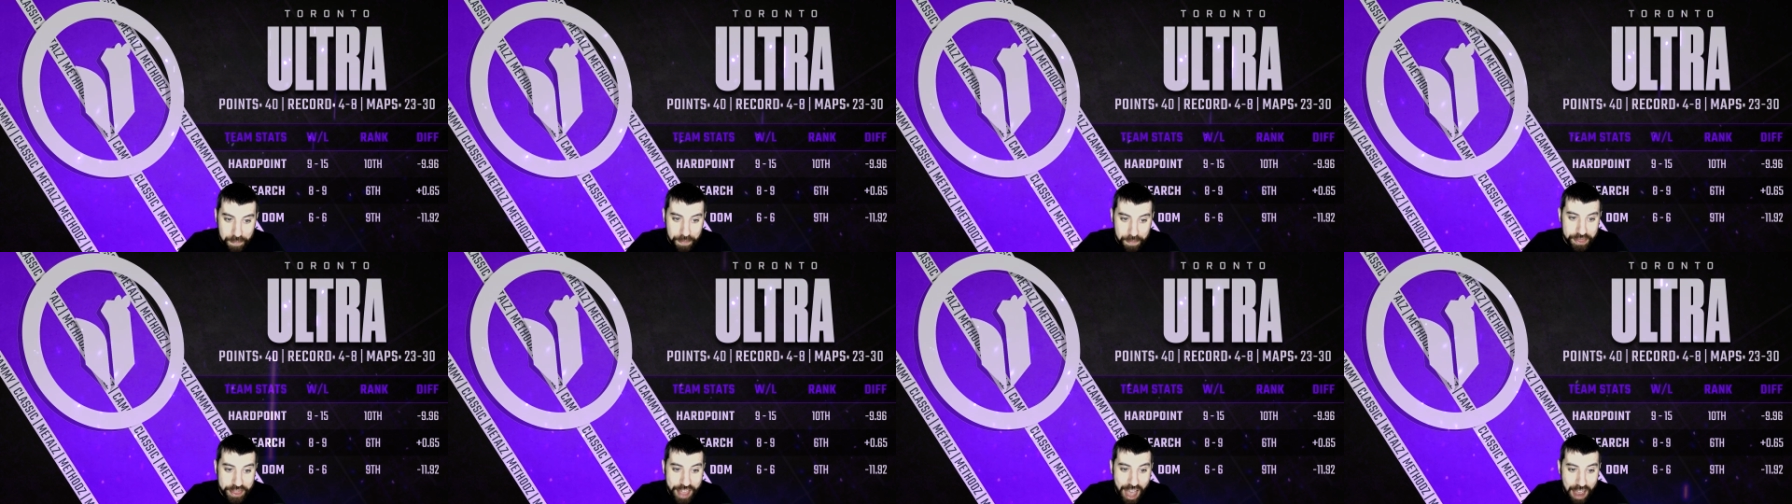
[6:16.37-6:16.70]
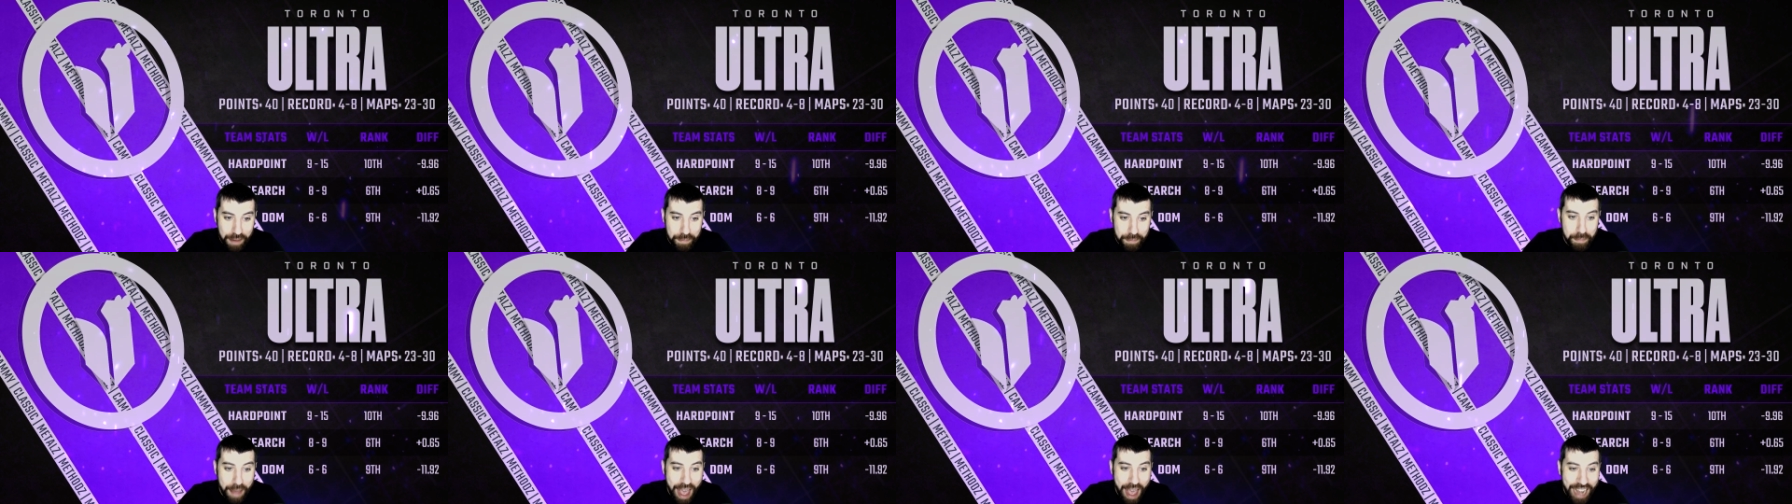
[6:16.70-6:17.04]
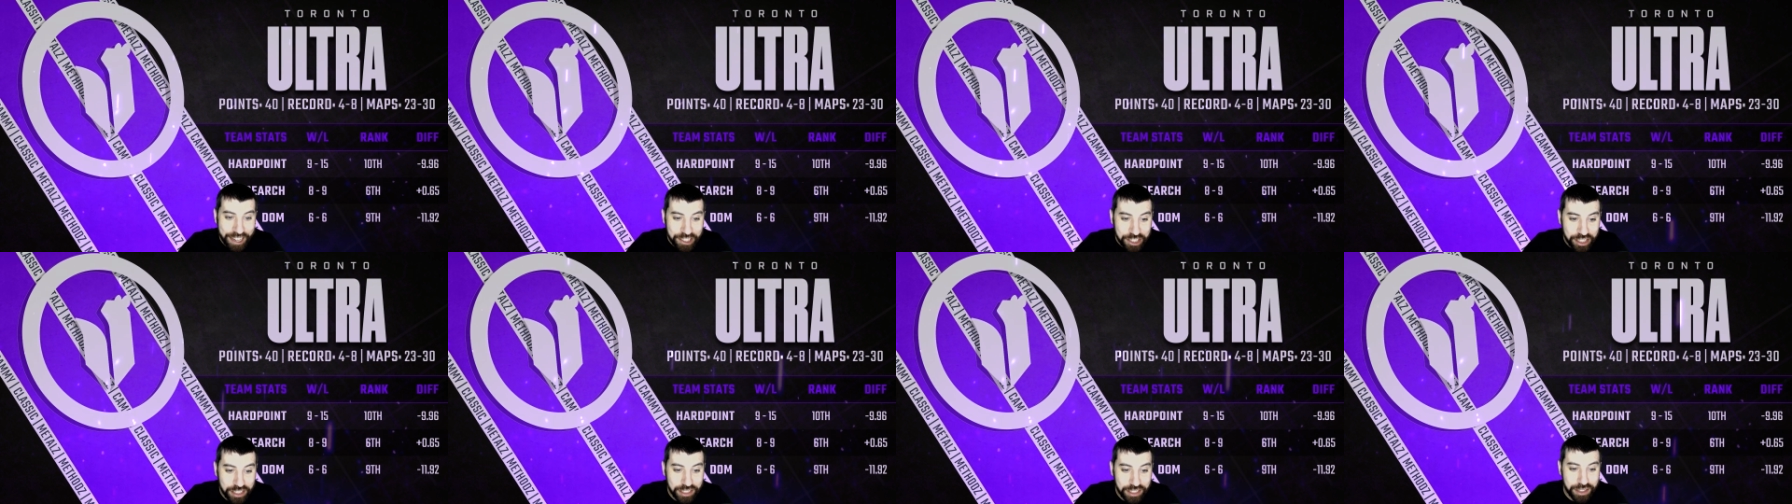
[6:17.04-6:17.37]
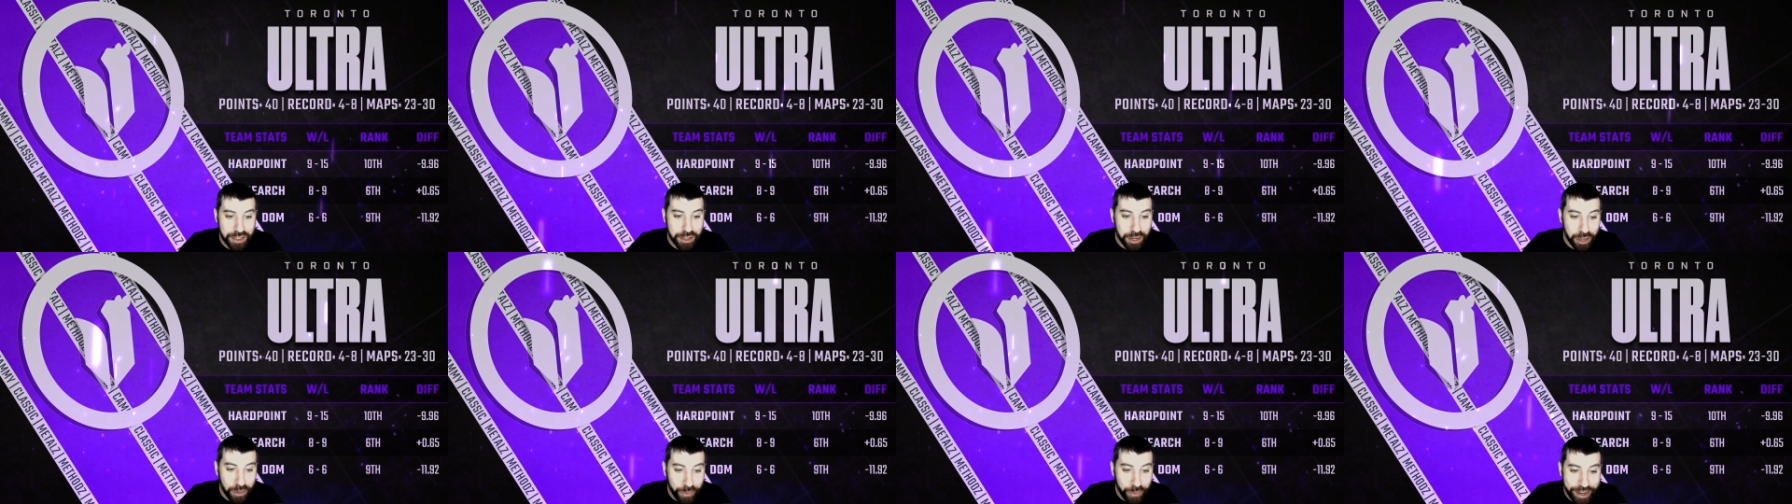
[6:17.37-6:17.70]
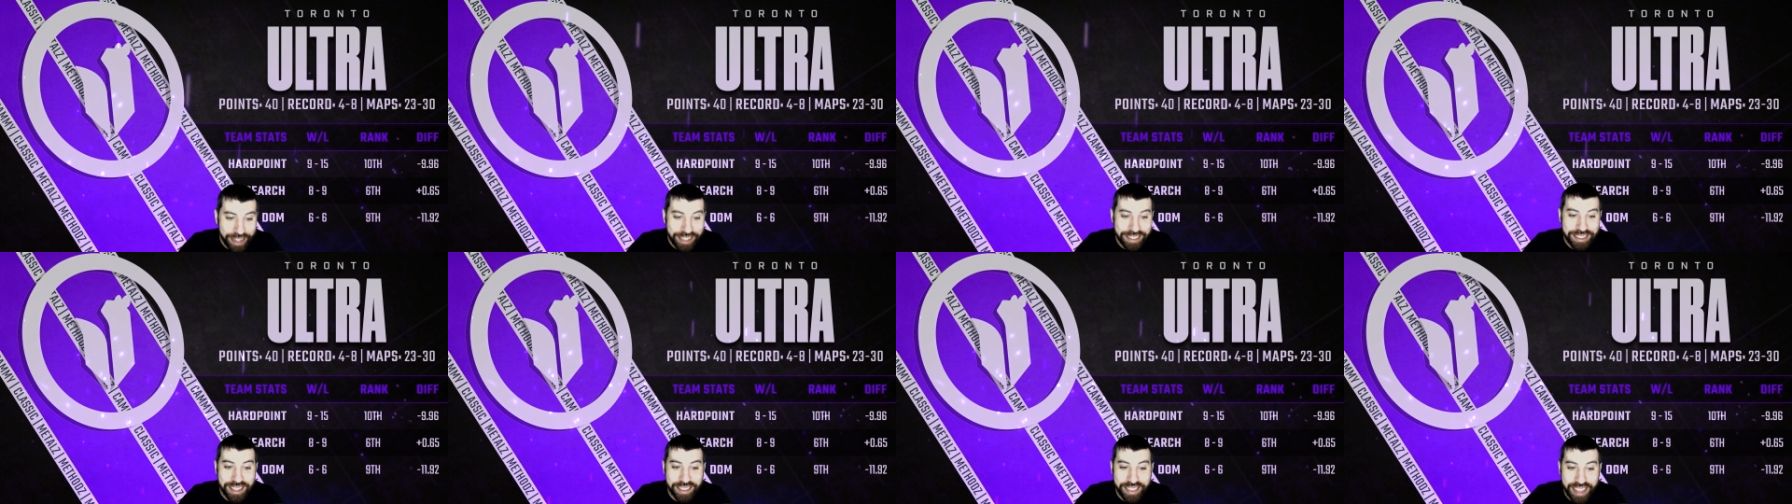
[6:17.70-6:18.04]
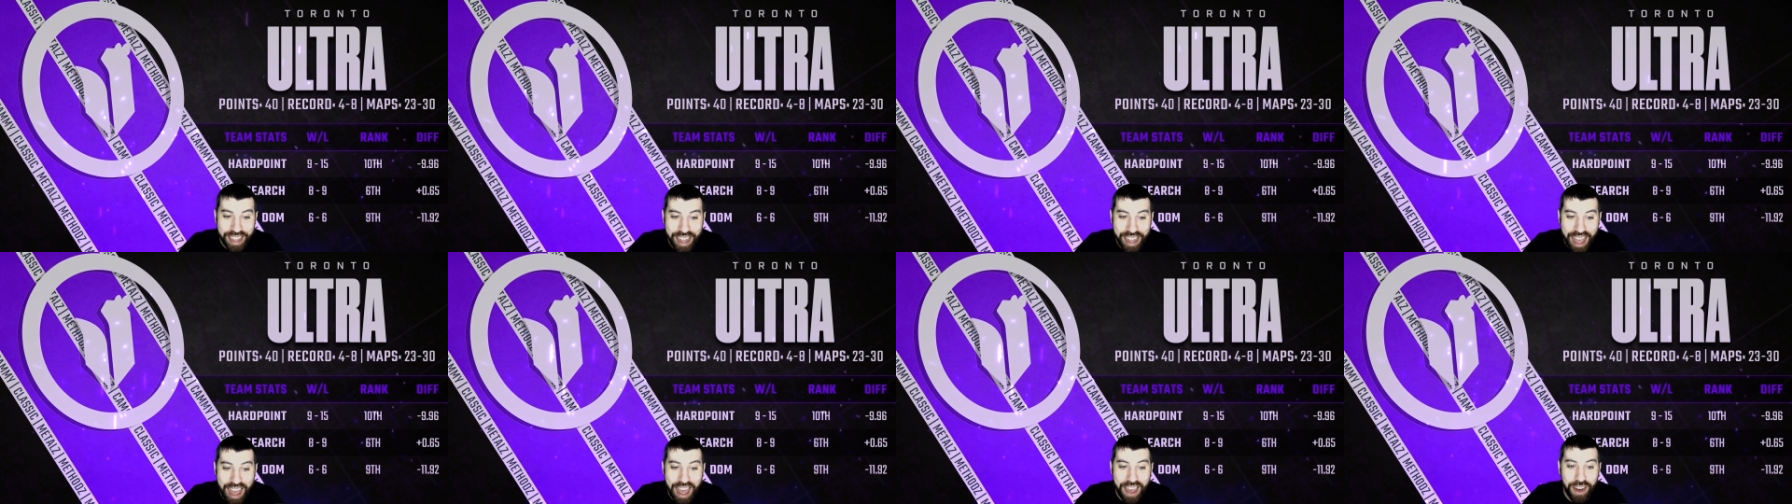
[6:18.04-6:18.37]
that matches their wins that
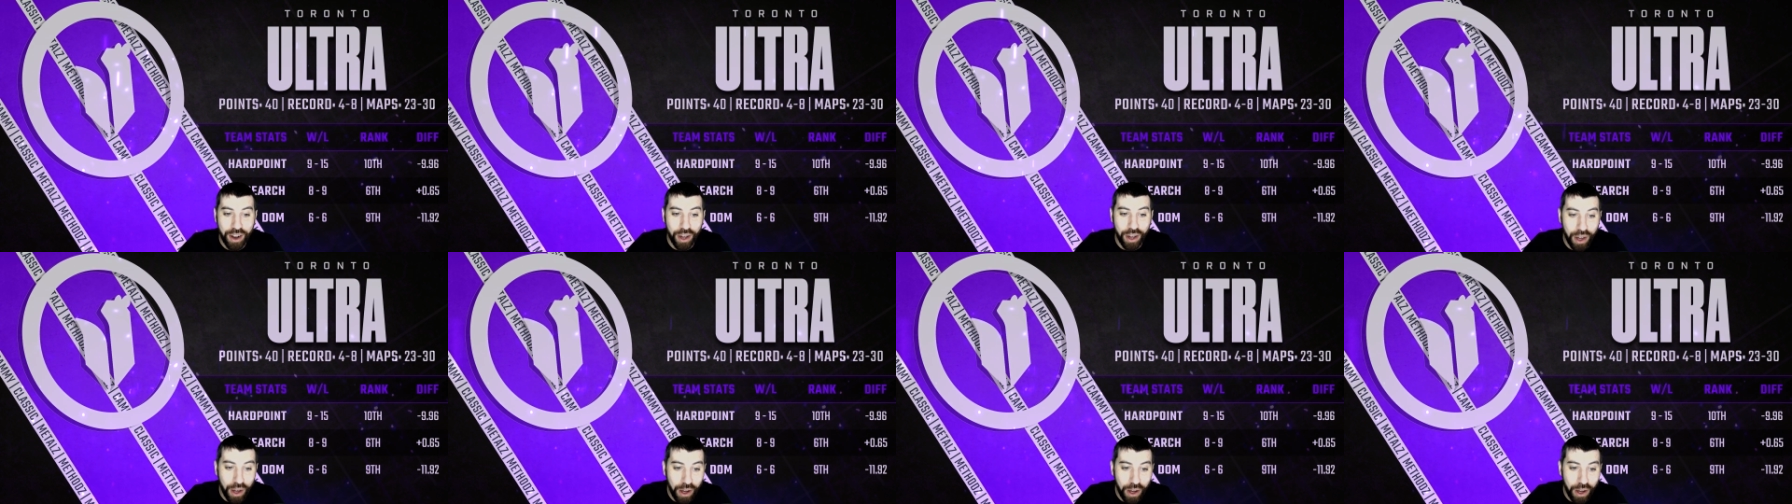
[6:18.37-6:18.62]
they had